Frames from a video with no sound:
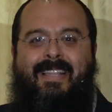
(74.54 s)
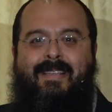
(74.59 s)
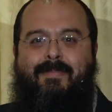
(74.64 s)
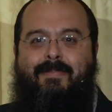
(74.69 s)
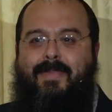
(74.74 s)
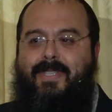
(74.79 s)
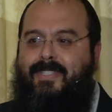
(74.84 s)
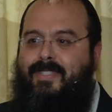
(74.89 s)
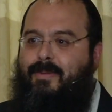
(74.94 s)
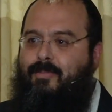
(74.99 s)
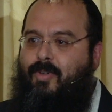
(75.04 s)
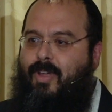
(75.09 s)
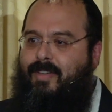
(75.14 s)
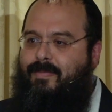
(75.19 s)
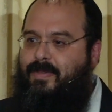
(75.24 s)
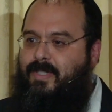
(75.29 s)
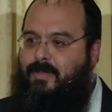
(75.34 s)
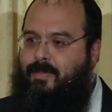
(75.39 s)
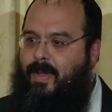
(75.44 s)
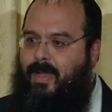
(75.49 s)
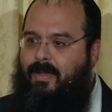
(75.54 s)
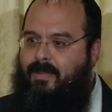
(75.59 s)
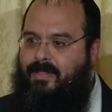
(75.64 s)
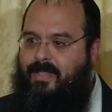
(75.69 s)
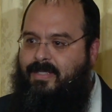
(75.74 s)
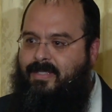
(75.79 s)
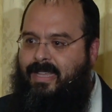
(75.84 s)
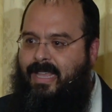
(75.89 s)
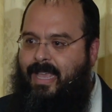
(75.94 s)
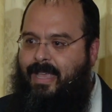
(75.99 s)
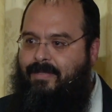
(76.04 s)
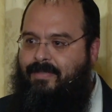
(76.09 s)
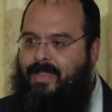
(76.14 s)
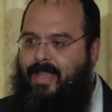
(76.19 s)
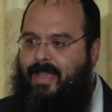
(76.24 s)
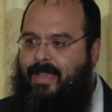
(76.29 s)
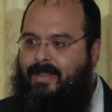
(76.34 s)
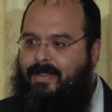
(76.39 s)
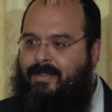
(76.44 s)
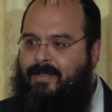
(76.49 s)
Mr. Brafman's bio doesn't have
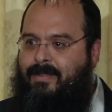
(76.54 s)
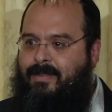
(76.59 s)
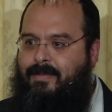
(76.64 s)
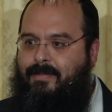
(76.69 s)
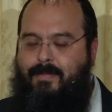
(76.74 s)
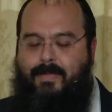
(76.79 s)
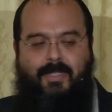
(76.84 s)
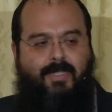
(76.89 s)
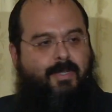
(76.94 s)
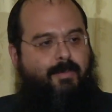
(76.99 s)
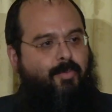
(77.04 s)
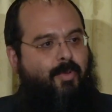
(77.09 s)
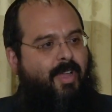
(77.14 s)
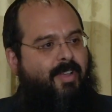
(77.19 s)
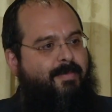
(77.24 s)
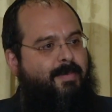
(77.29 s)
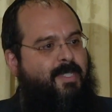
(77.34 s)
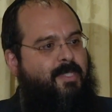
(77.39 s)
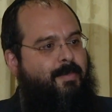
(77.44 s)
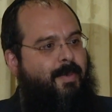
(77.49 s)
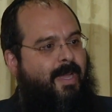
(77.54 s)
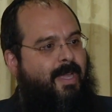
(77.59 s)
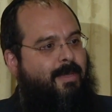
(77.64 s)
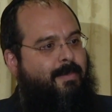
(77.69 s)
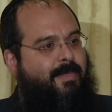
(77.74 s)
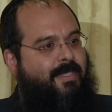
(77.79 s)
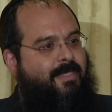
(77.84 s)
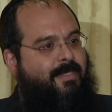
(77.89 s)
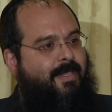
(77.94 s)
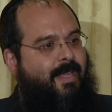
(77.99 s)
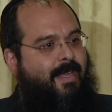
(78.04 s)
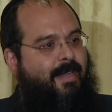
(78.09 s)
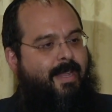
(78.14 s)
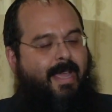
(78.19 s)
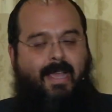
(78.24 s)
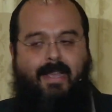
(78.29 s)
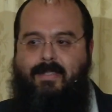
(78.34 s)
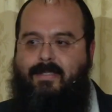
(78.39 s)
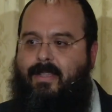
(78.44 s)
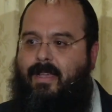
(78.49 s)
that. Mr. Brafman's bio instead
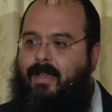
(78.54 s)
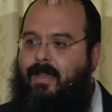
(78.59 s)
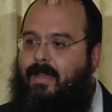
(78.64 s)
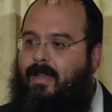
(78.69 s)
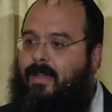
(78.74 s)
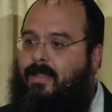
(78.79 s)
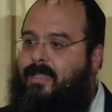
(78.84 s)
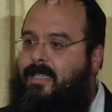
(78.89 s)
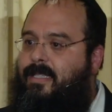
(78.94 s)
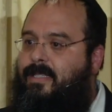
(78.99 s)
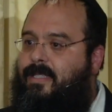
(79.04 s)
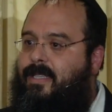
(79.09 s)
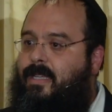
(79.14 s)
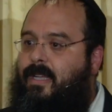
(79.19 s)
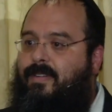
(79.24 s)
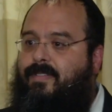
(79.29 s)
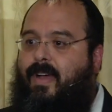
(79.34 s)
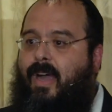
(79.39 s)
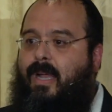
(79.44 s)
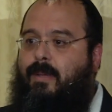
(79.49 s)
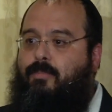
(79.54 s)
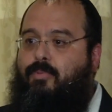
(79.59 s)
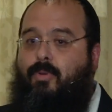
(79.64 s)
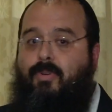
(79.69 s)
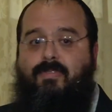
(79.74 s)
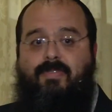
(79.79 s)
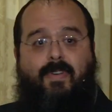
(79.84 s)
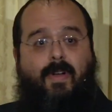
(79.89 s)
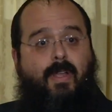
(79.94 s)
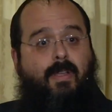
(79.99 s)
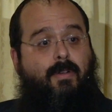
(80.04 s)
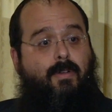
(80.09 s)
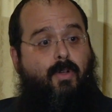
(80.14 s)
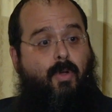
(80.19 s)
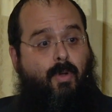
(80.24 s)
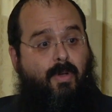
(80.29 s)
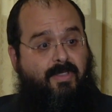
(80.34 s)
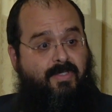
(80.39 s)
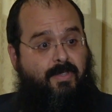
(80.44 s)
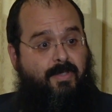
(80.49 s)
has a listing of high-profile
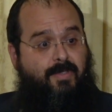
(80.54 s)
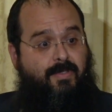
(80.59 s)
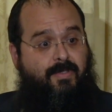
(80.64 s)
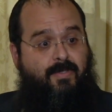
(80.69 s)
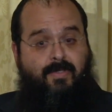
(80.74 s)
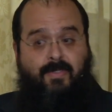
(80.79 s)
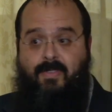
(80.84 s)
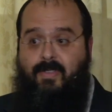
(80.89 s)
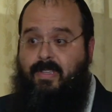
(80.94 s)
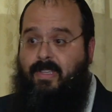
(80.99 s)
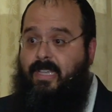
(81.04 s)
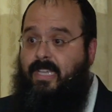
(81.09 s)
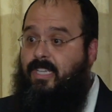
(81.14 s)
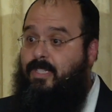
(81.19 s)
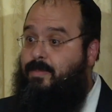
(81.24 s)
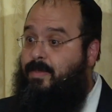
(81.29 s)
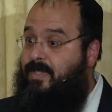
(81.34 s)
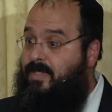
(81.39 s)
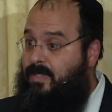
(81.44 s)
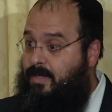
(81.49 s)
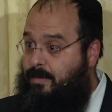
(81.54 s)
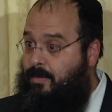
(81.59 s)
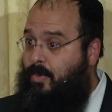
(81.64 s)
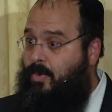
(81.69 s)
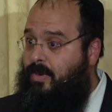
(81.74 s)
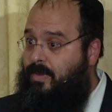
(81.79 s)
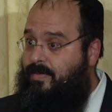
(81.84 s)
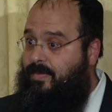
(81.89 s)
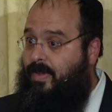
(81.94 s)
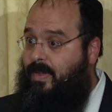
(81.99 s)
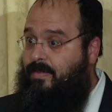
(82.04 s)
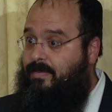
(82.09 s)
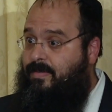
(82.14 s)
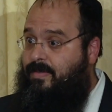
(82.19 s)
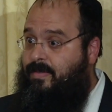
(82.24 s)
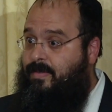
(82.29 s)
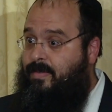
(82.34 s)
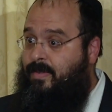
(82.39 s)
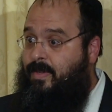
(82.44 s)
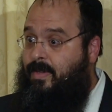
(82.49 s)
causes he's been supportive of
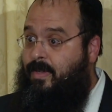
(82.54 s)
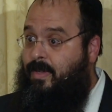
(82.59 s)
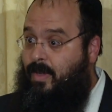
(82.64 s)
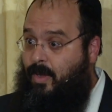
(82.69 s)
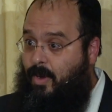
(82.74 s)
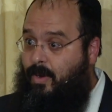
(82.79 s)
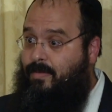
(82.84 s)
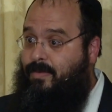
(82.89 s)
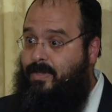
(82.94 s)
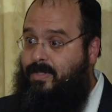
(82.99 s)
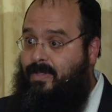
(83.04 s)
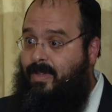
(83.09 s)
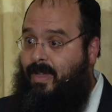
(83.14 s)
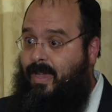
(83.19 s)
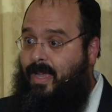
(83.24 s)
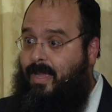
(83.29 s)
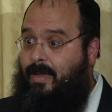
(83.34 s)
over time.